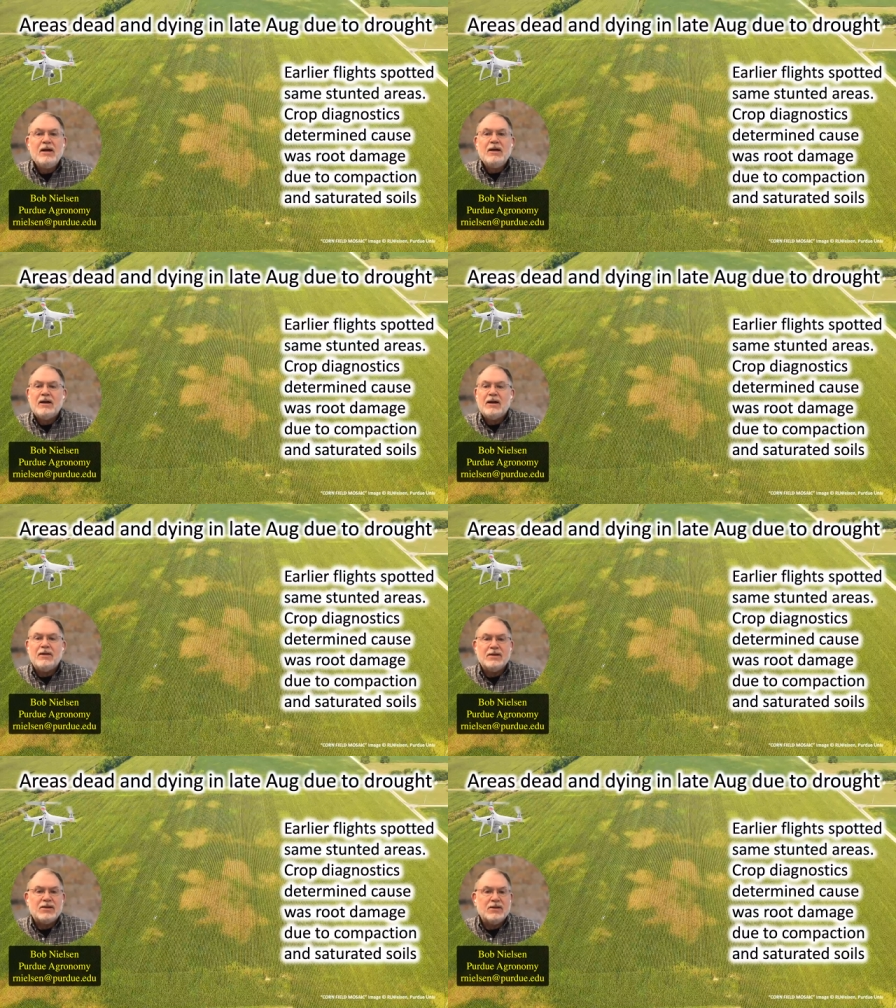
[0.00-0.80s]
Uh,
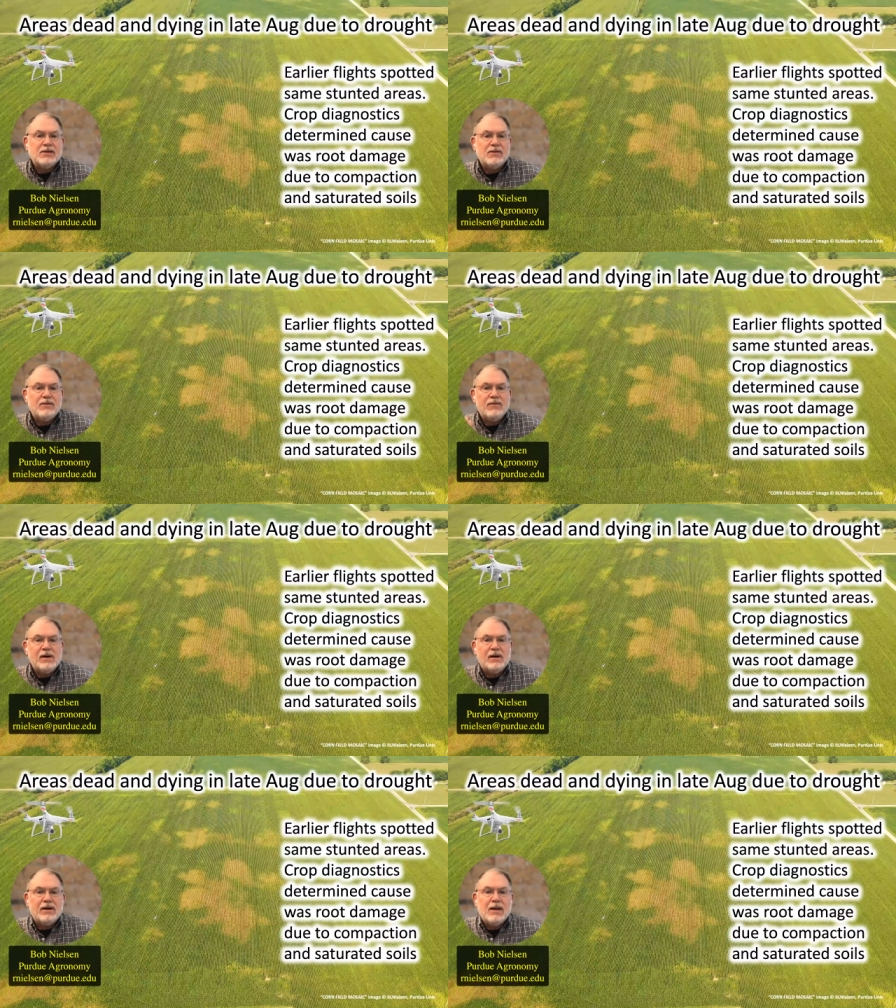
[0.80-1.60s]
this is a
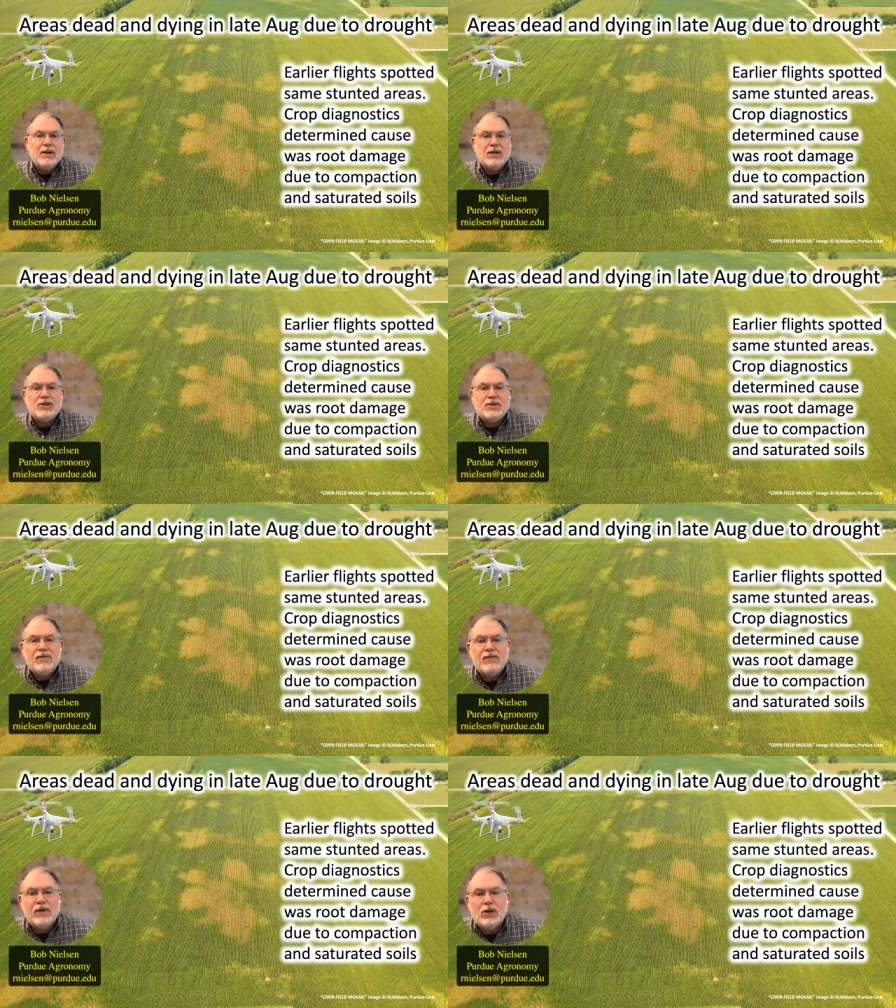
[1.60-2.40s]
uh, image
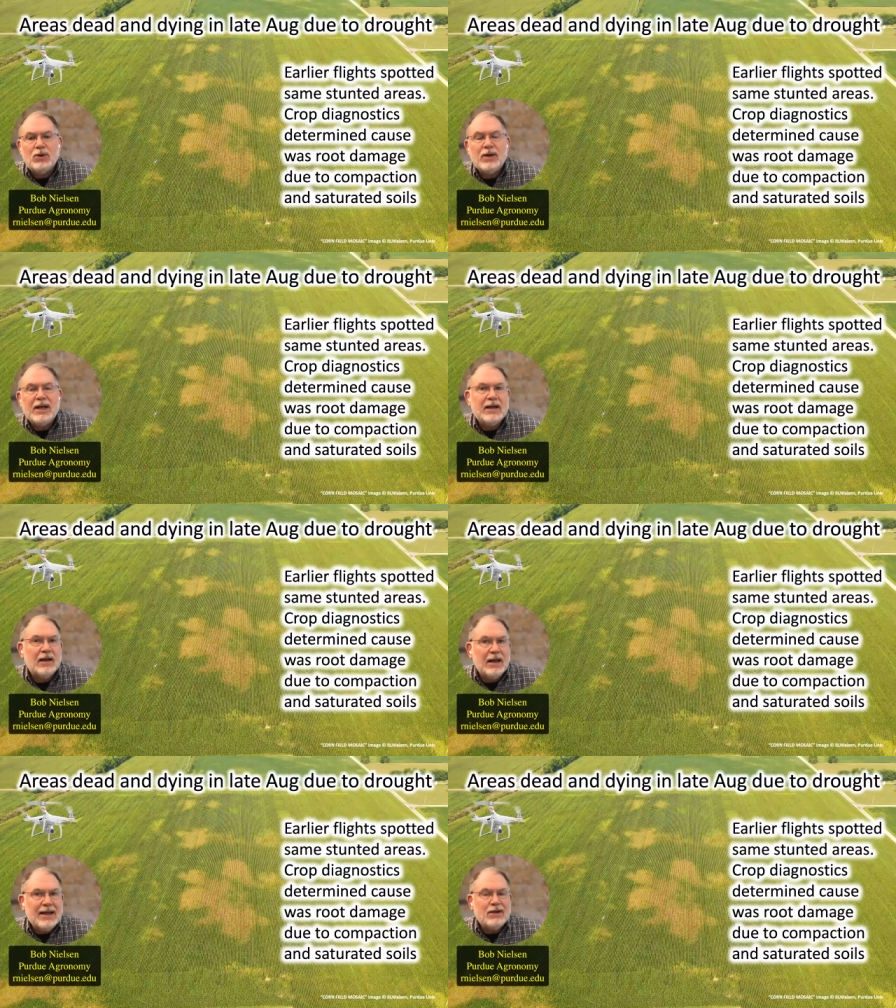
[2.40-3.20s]
flown in
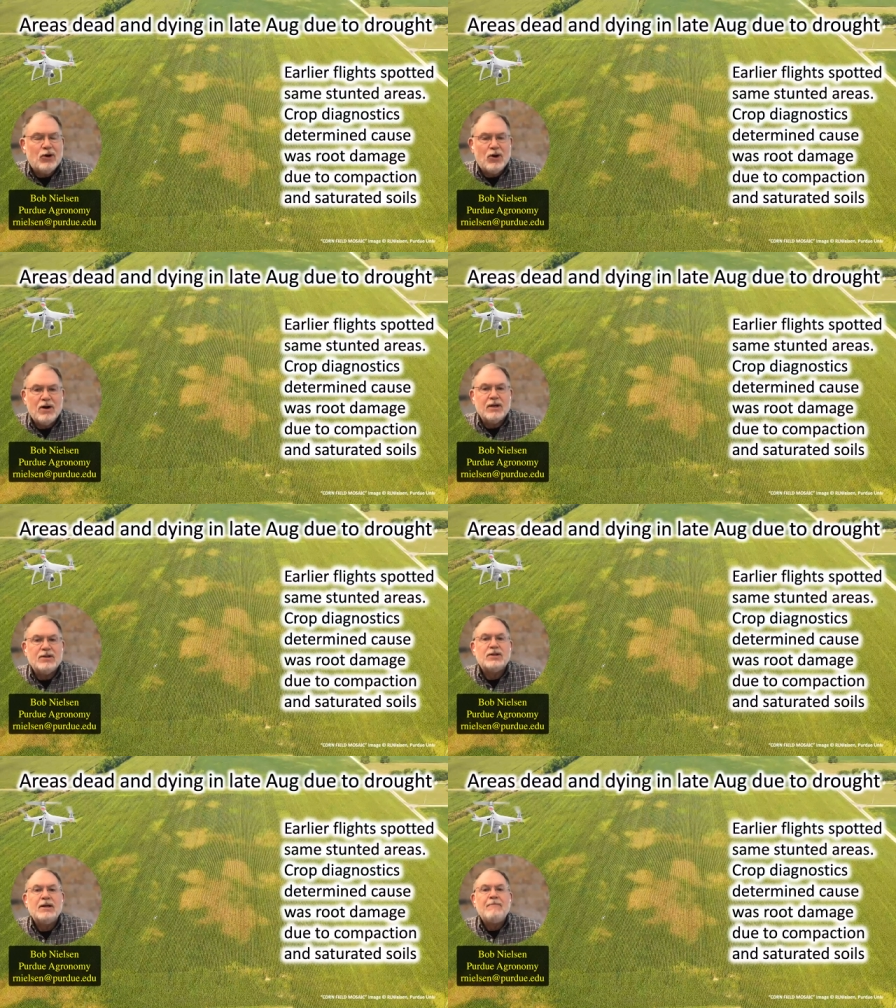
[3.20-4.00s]
late
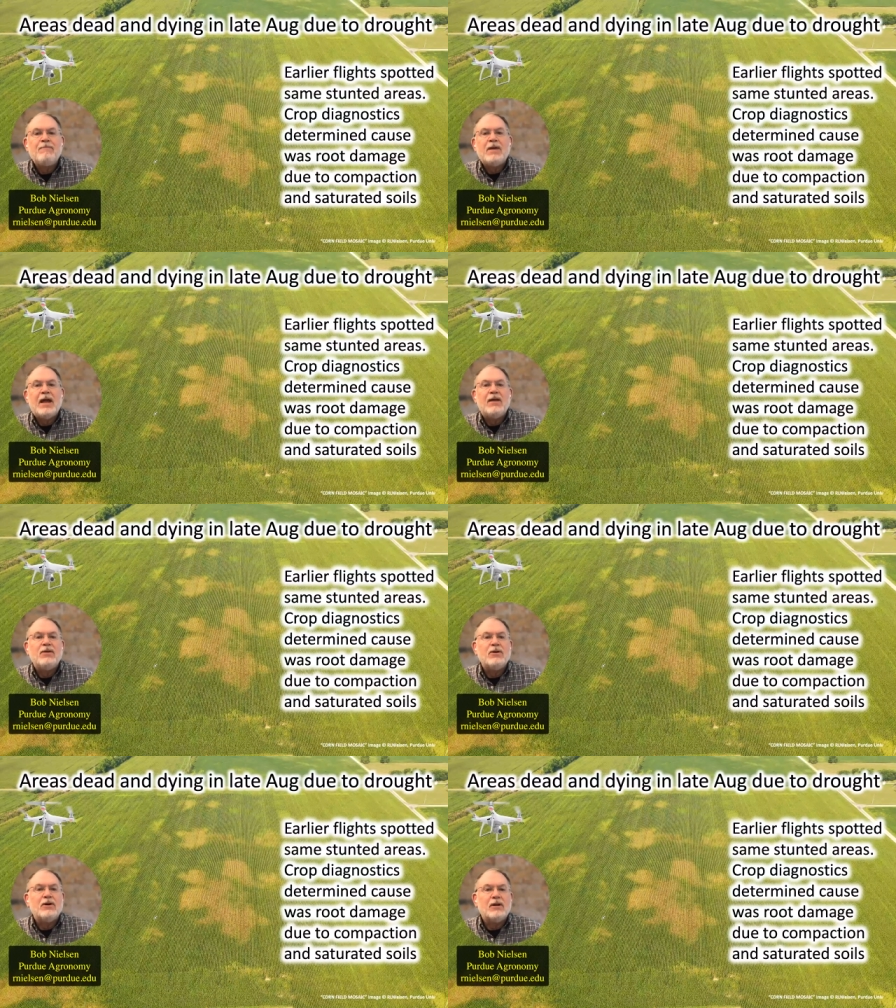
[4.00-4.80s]
August, and there
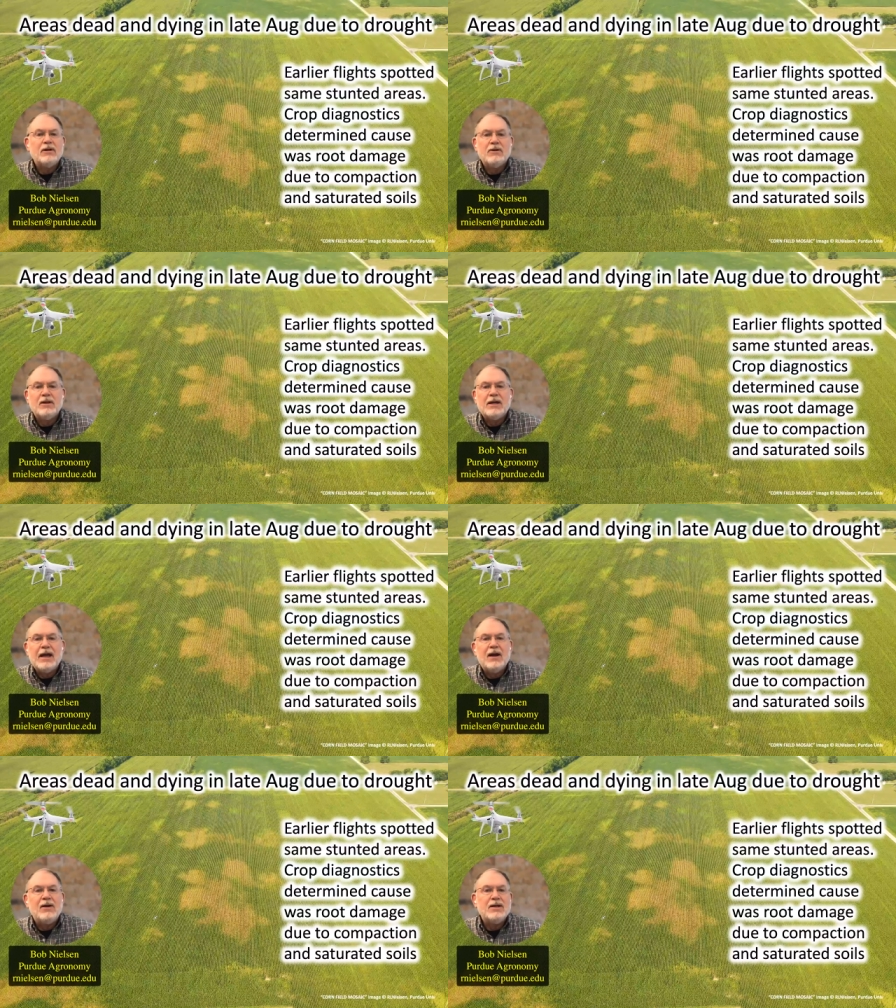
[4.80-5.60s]
are clearly
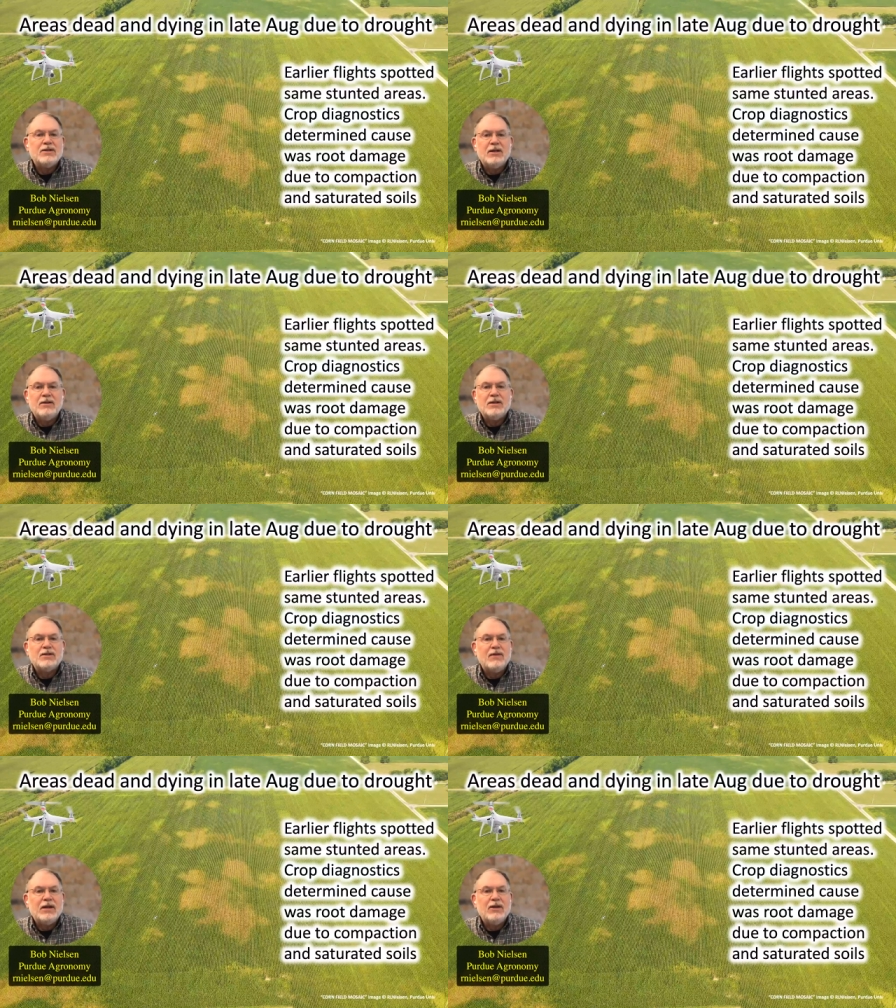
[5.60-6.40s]
areas in this
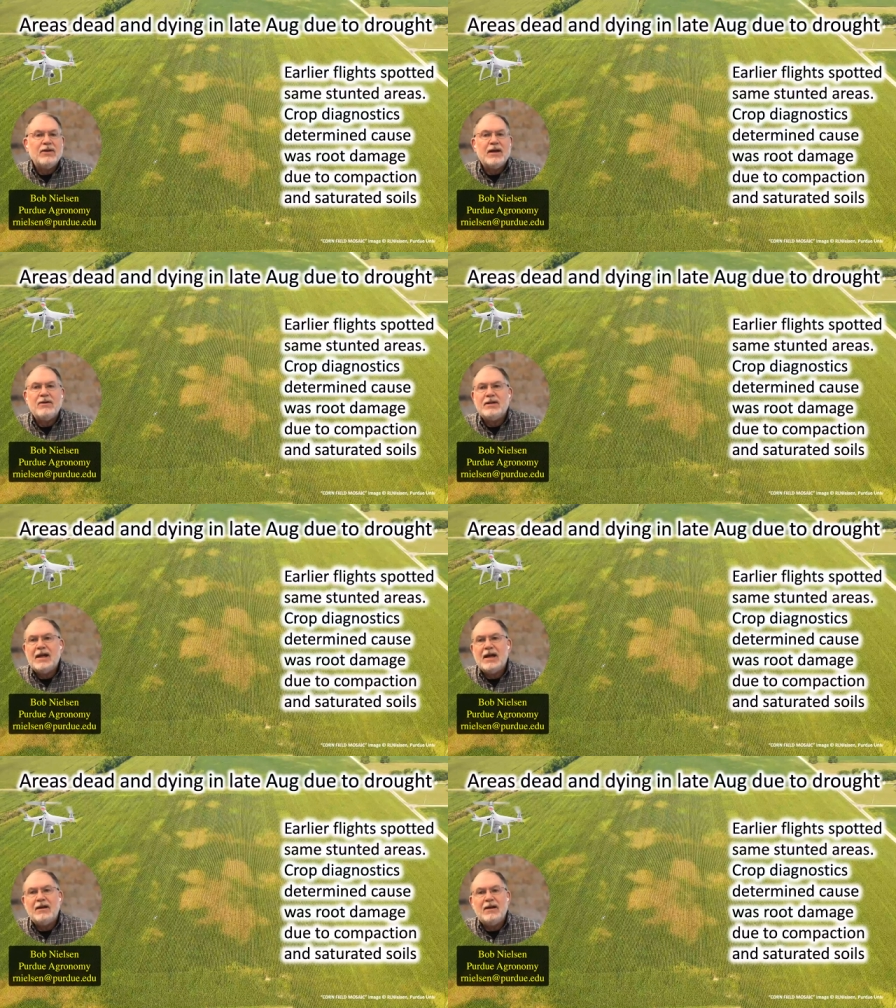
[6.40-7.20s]
field that are
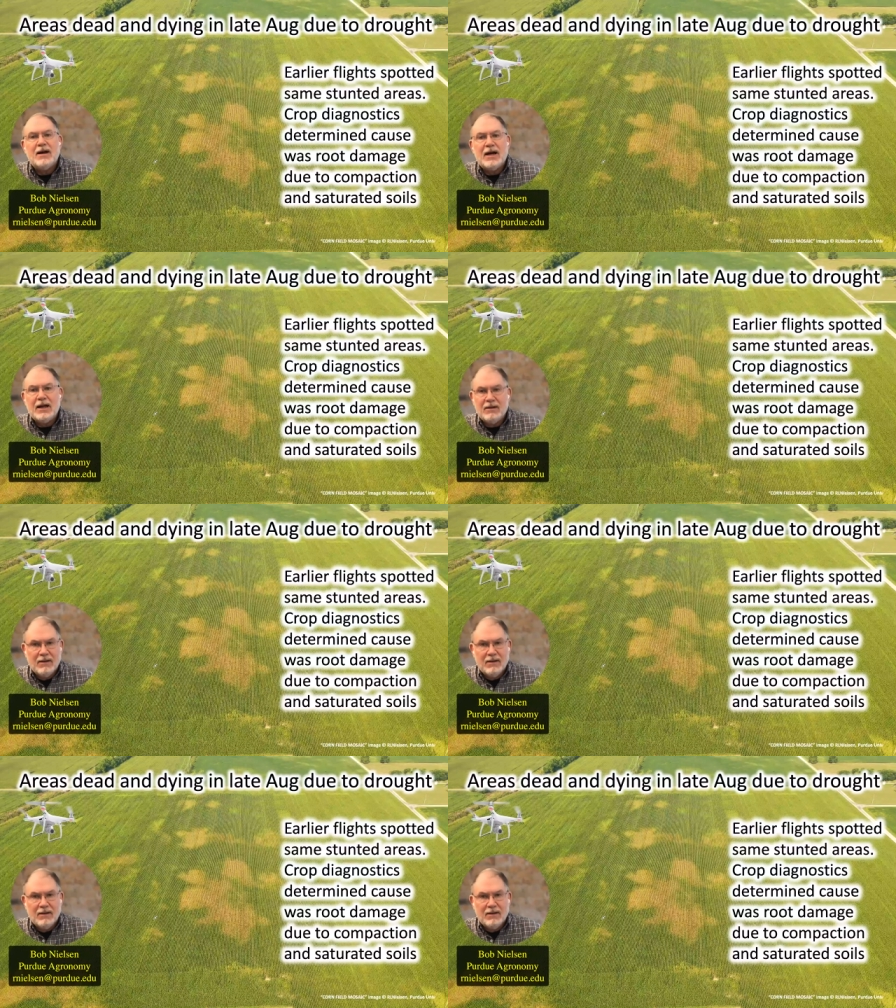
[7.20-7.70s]
dead and dying.